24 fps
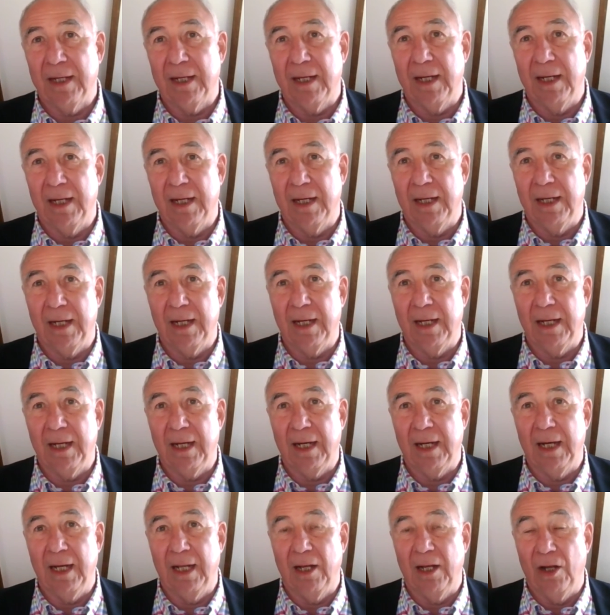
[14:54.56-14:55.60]

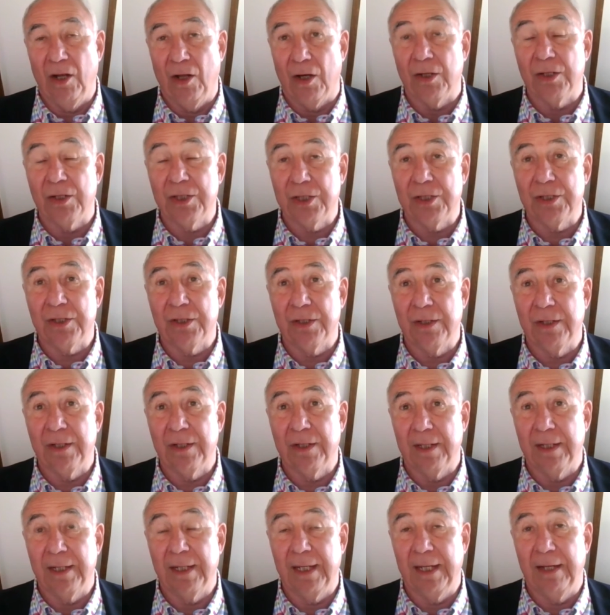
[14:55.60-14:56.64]
a loss
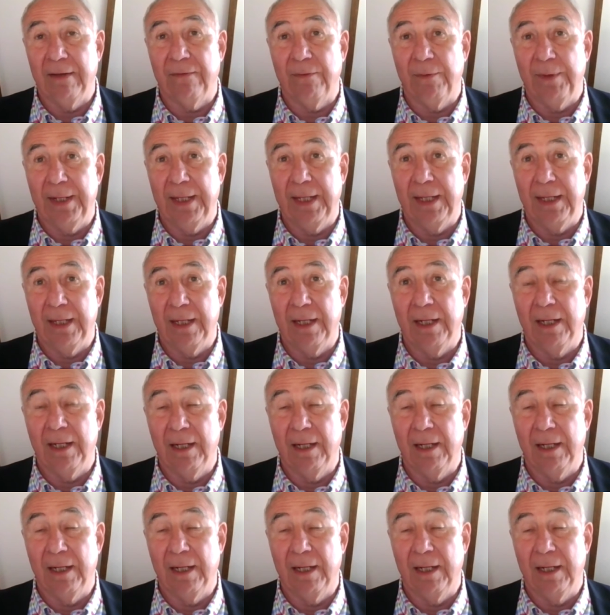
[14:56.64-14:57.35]
if we